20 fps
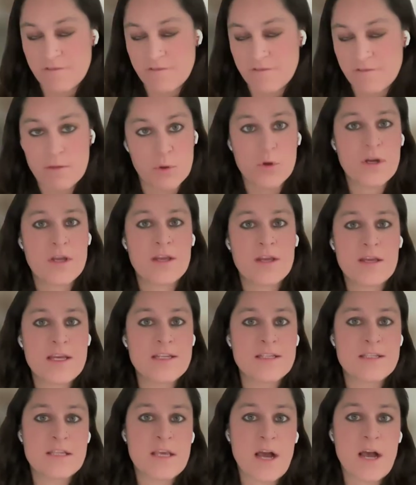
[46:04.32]
of the book
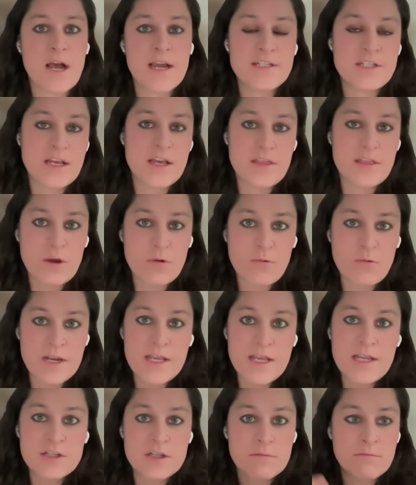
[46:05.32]
is the idea that
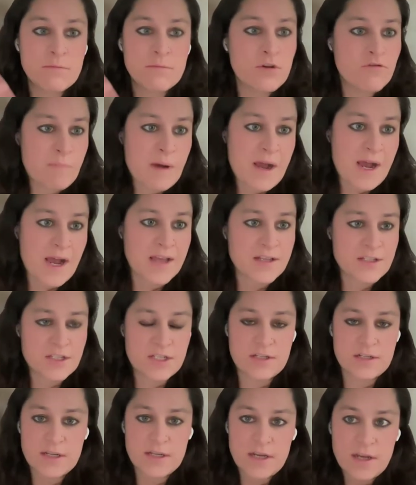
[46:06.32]
we need to move
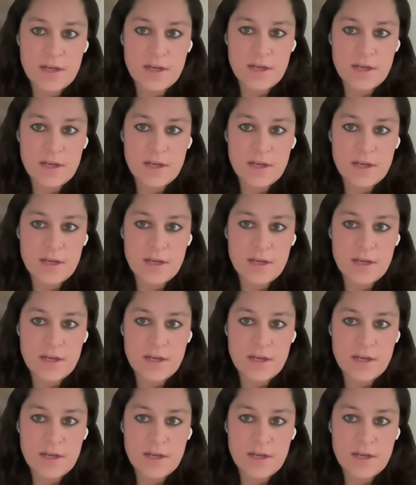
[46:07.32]
past